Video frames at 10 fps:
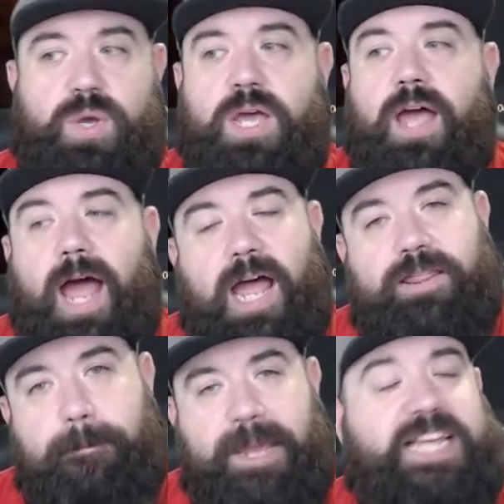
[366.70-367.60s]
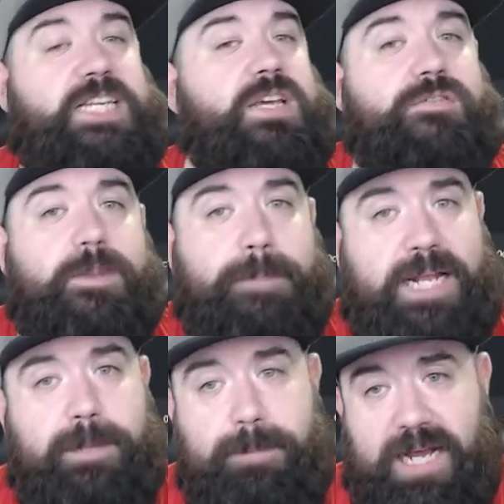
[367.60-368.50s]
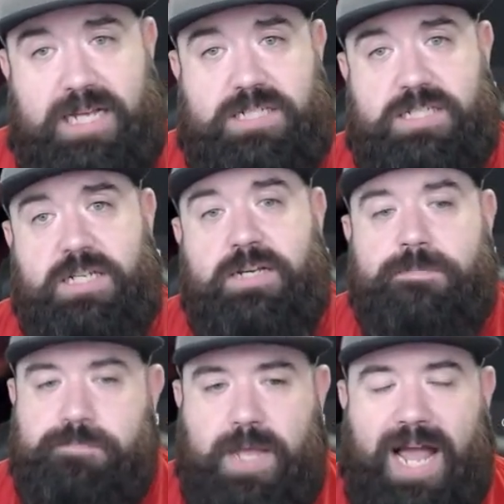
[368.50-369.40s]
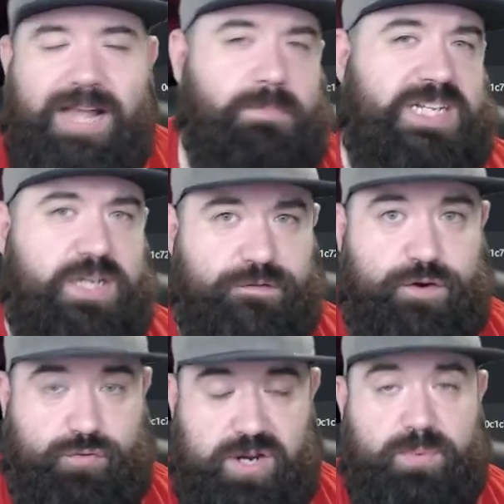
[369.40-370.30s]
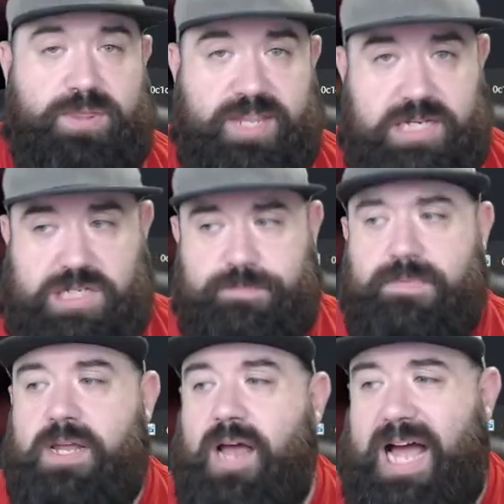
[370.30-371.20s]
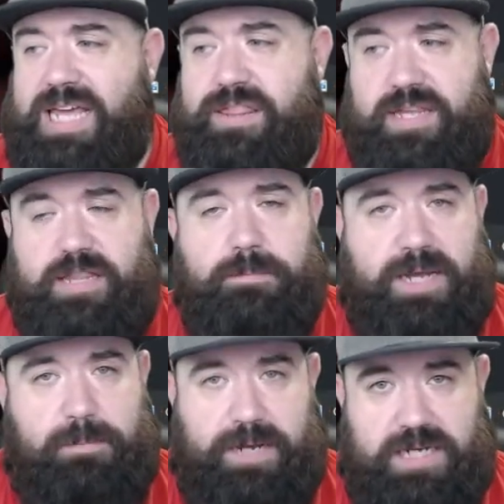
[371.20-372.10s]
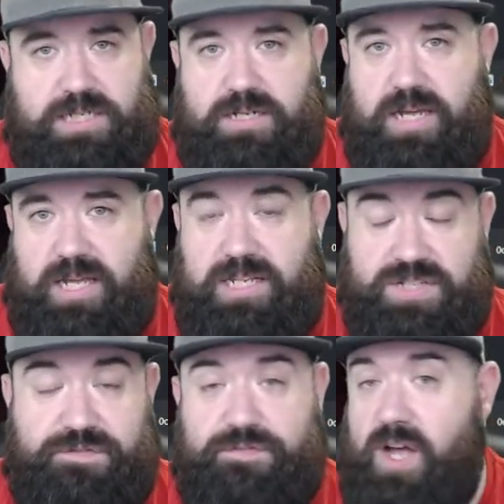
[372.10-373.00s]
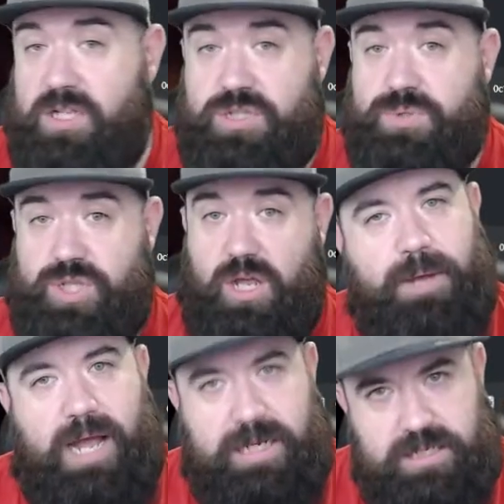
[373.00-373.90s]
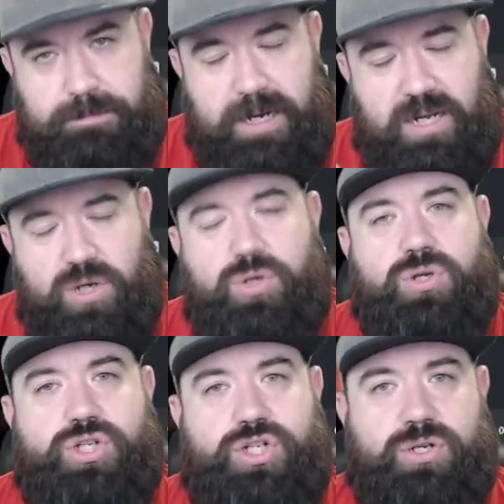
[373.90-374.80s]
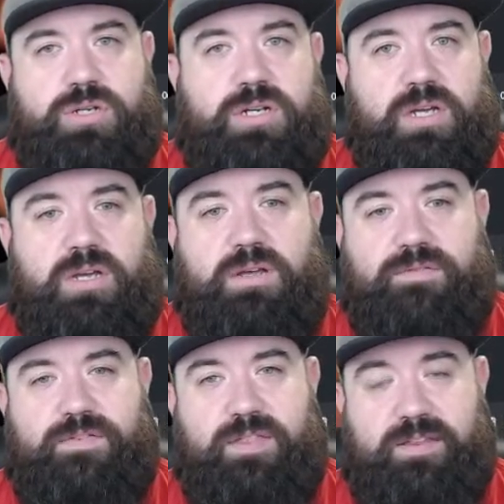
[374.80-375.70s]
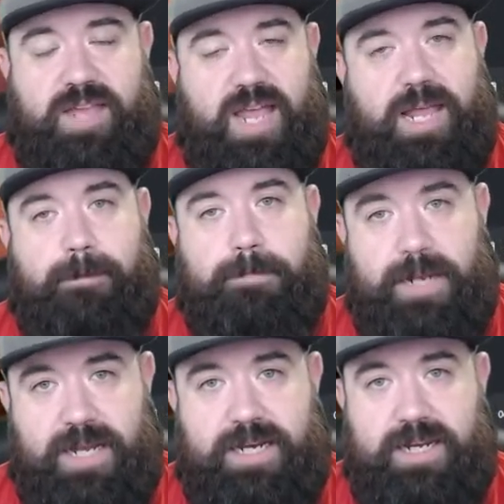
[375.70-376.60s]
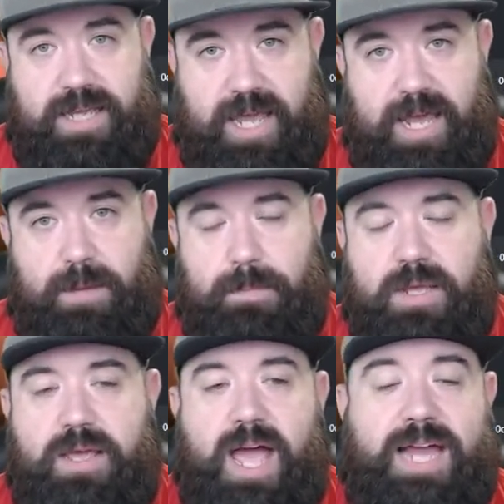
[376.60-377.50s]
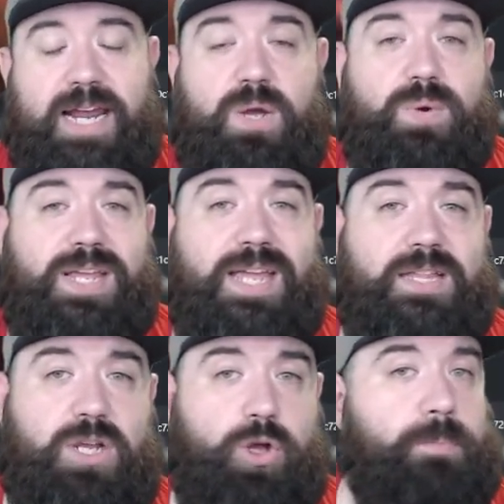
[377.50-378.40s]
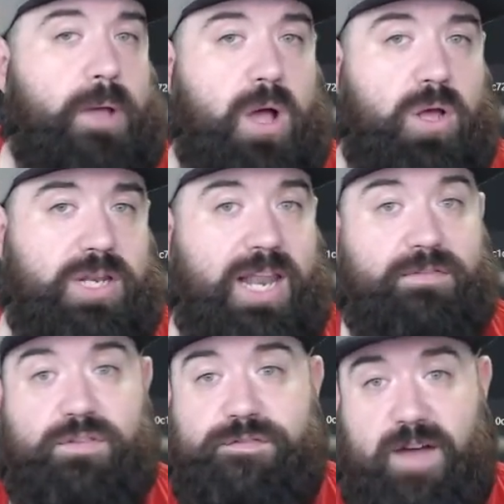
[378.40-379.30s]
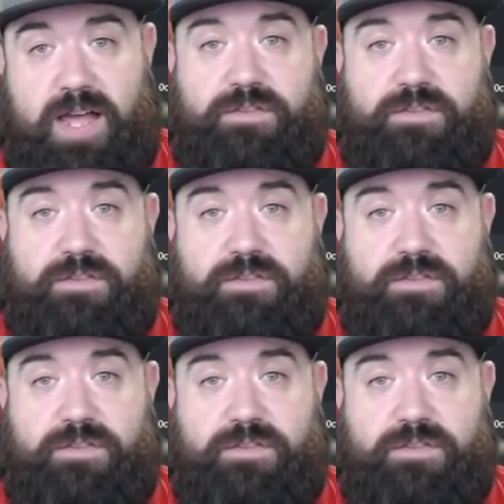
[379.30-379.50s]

the pacing of the battle pass. I myself agree with this. I think the battle pass is far too slow. I spent a good chunk of the day playing the game, and I only ended up on level 5.